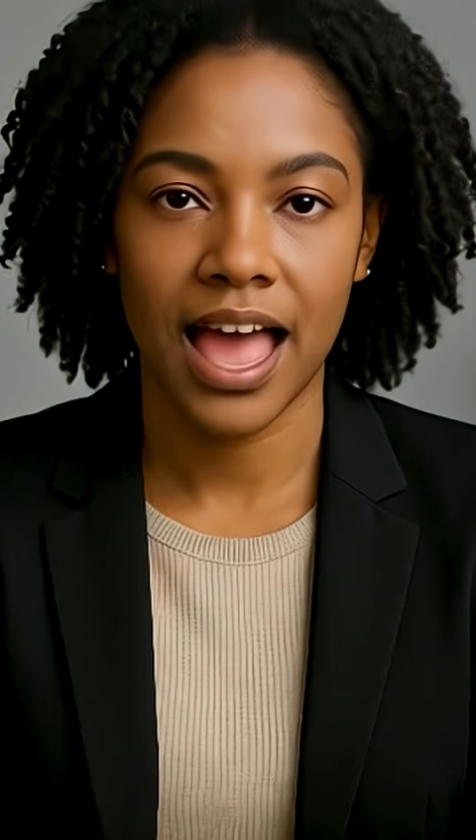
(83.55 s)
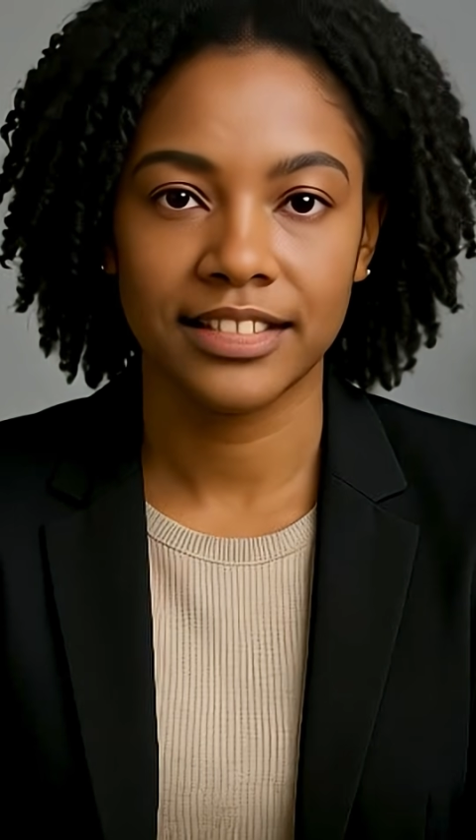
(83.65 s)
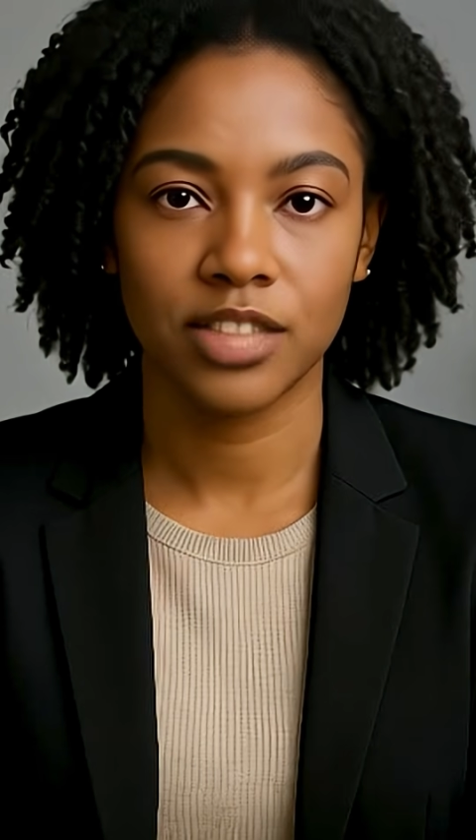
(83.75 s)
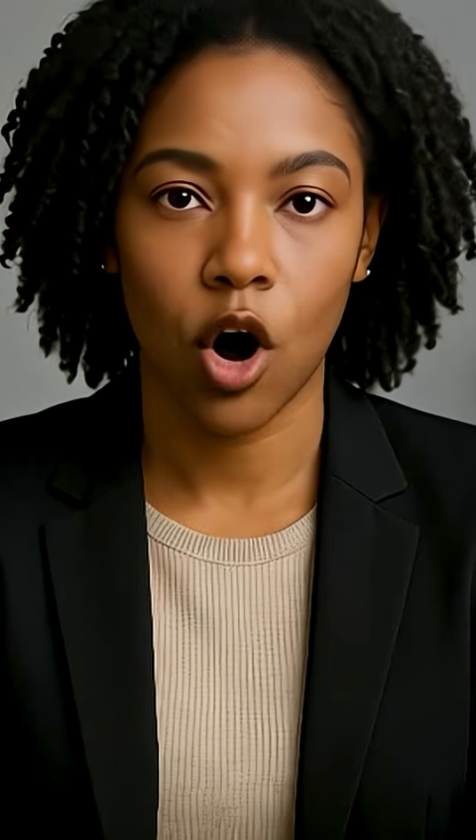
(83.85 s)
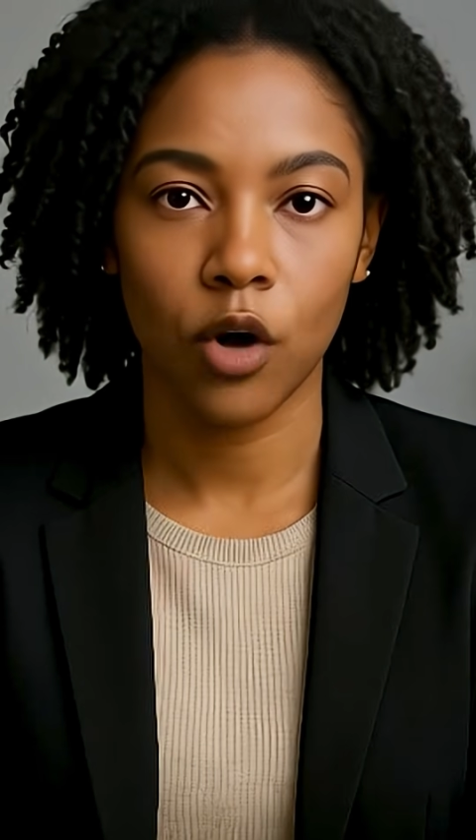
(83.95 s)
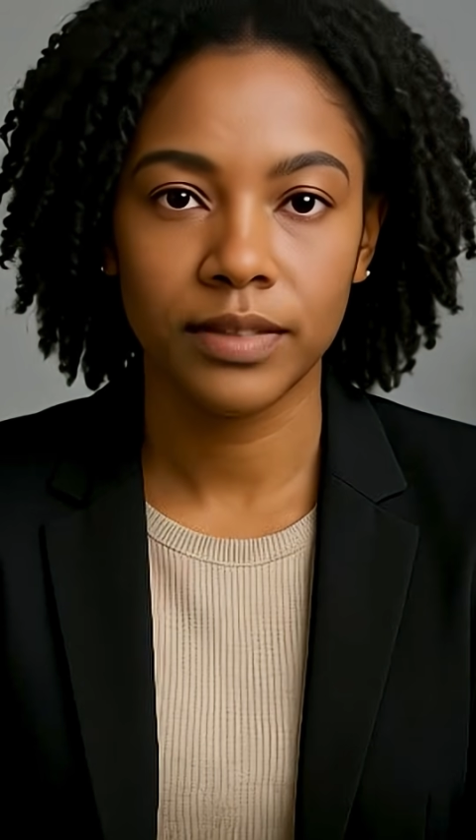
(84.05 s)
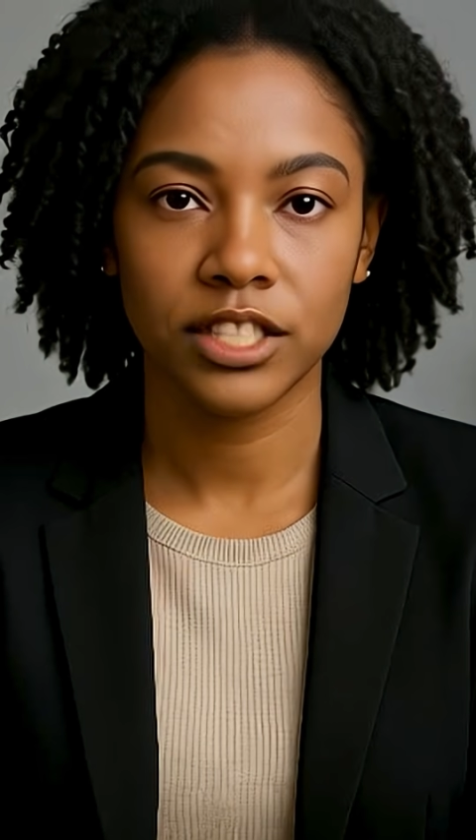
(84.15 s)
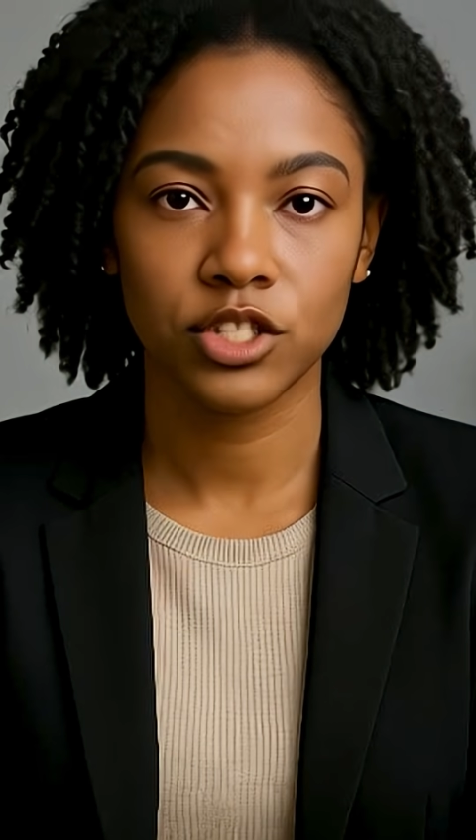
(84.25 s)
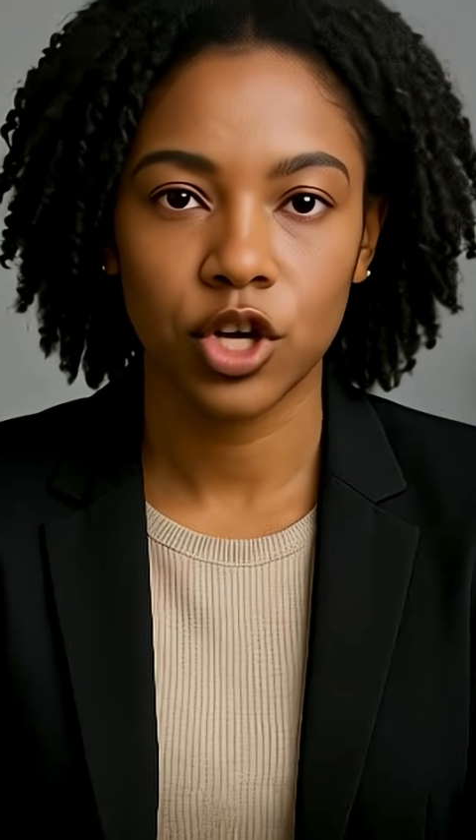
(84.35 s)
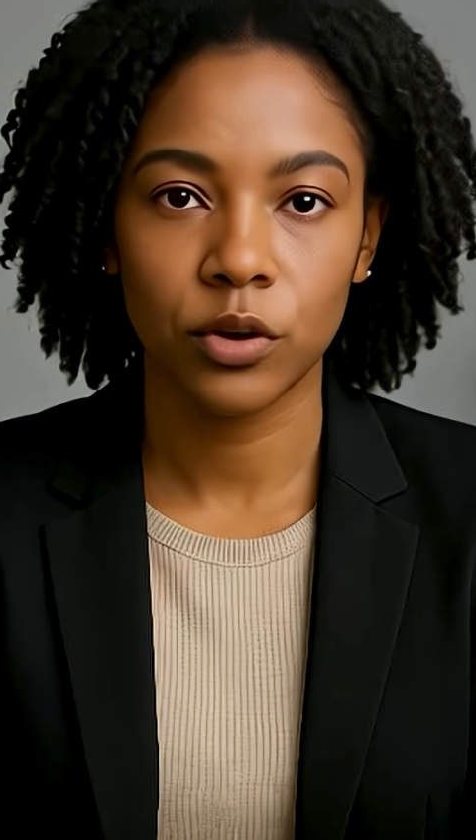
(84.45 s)
has
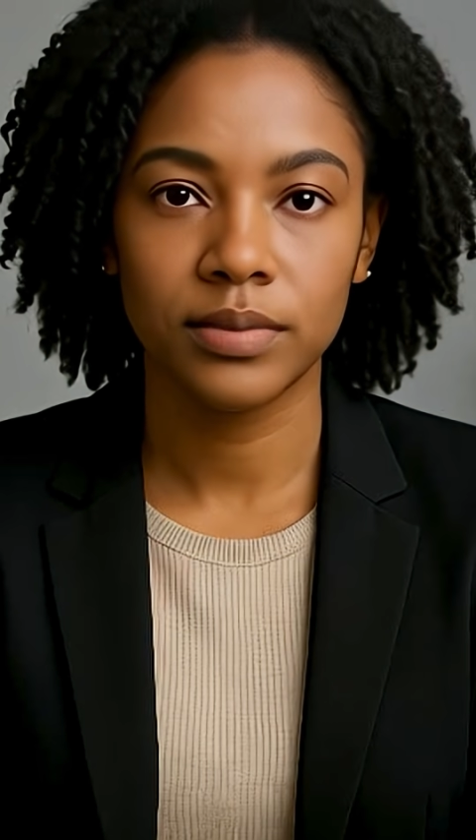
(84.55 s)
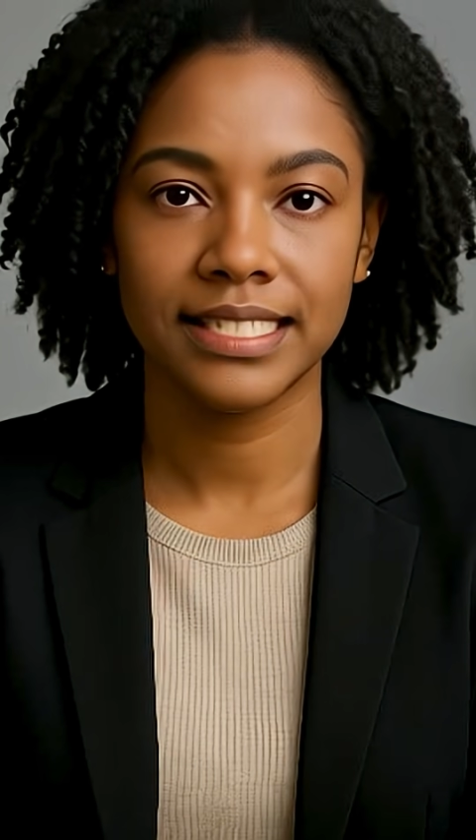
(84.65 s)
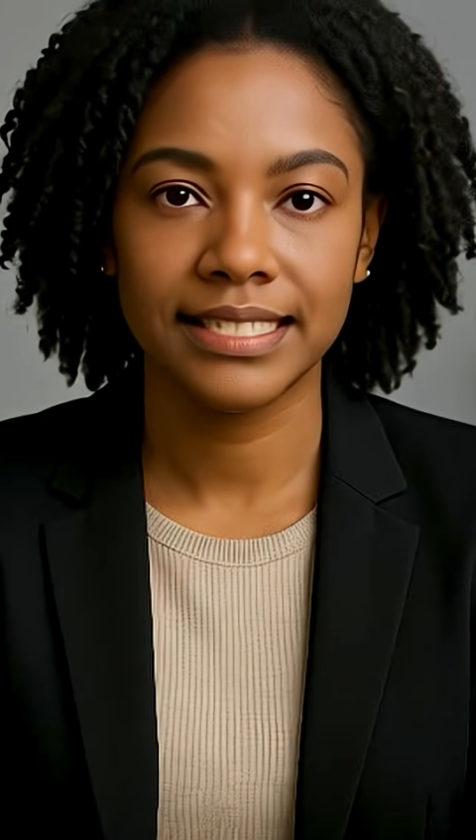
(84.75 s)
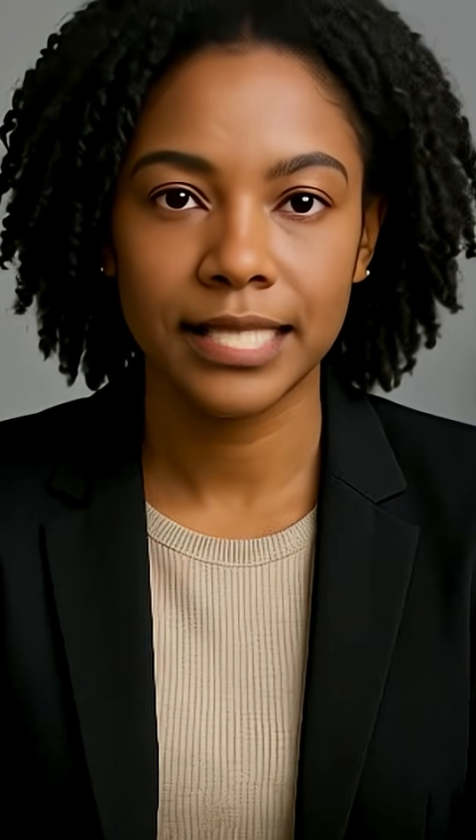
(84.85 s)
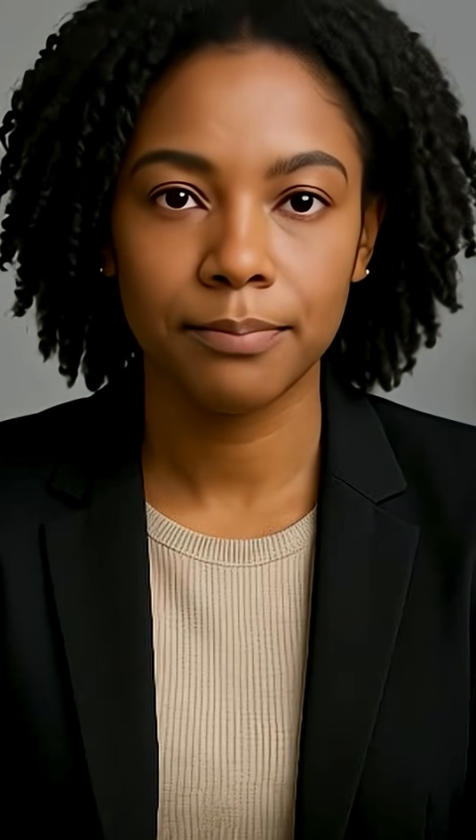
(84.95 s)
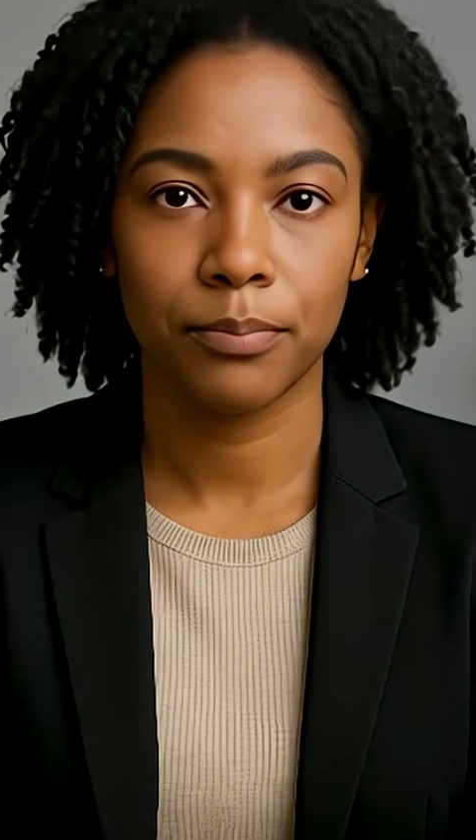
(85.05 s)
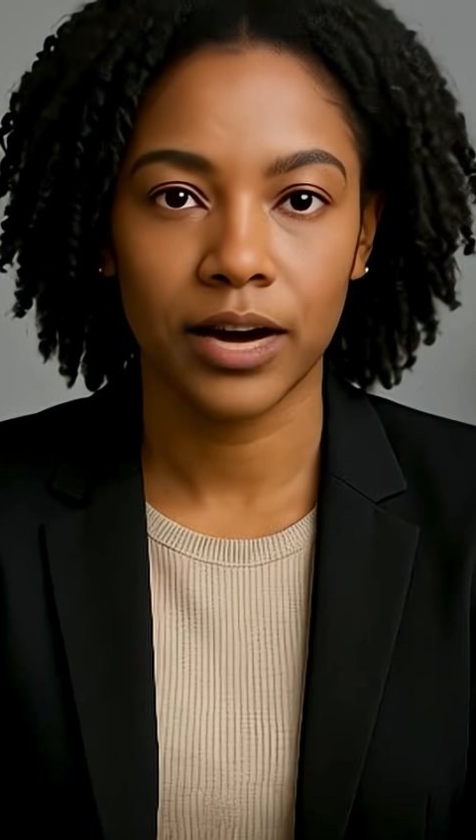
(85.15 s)
already shown deep